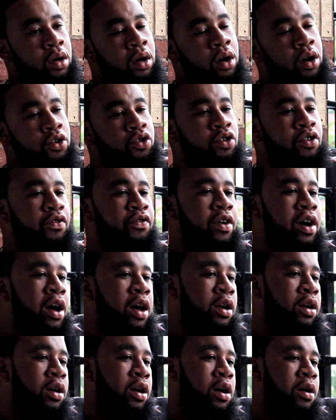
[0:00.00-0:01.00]
Uh, you can
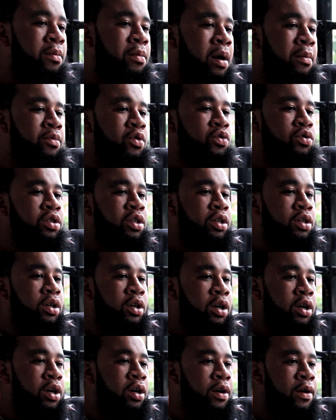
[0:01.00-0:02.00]
find uh, my music,
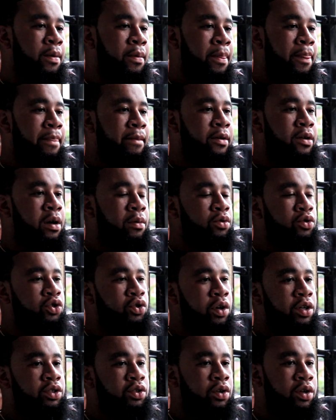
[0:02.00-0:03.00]
um, a couple
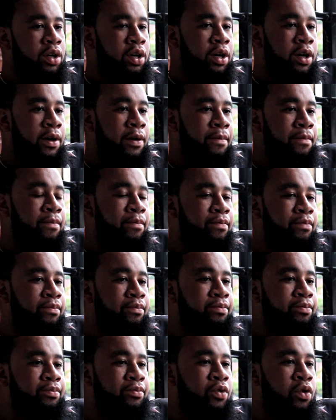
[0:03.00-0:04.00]
joints on um,
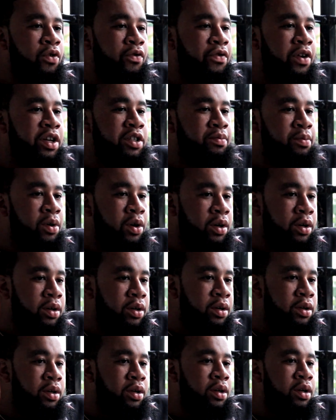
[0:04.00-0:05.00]
on Facebook
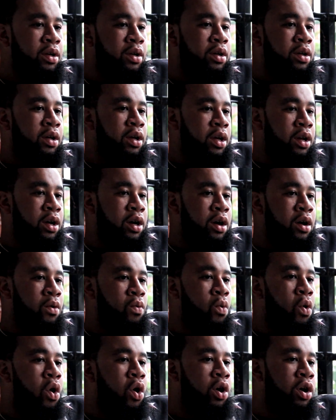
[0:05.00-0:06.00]
at uh,
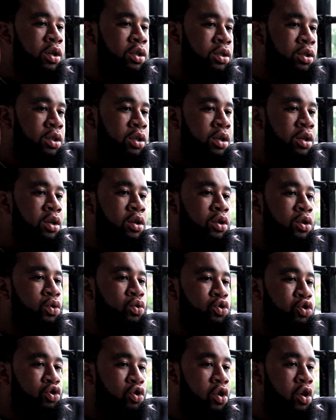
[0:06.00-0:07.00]
Warren
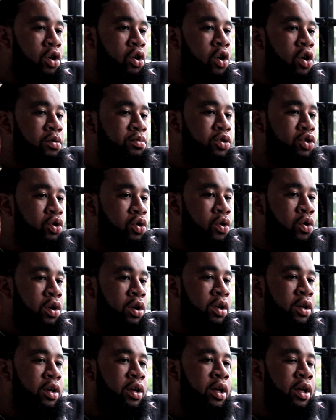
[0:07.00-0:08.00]
Lou Strongarm
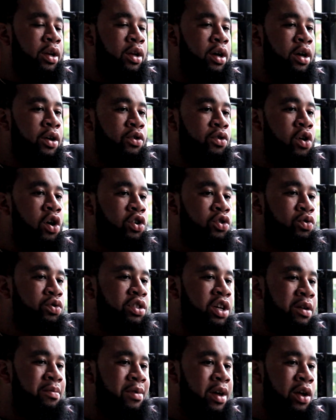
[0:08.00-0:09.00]
Store, and uh, you can also
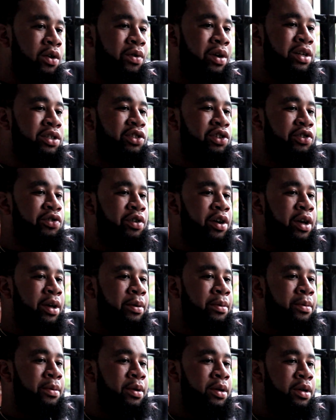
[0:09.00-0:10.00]
check me out on
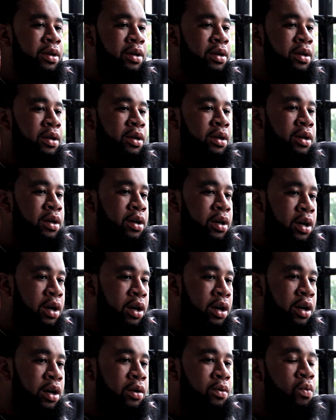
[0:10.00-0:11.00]
Instagram,
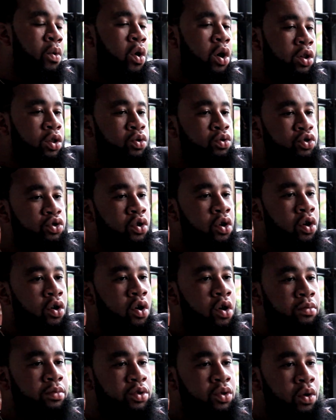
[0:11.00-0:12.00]
Warren Lou
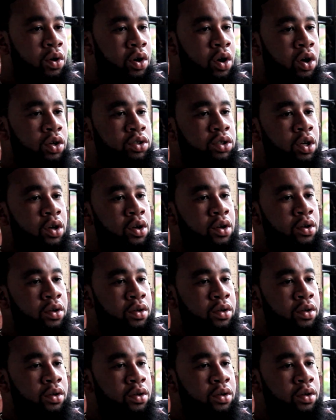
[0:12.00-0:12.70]
Strongarm Store also.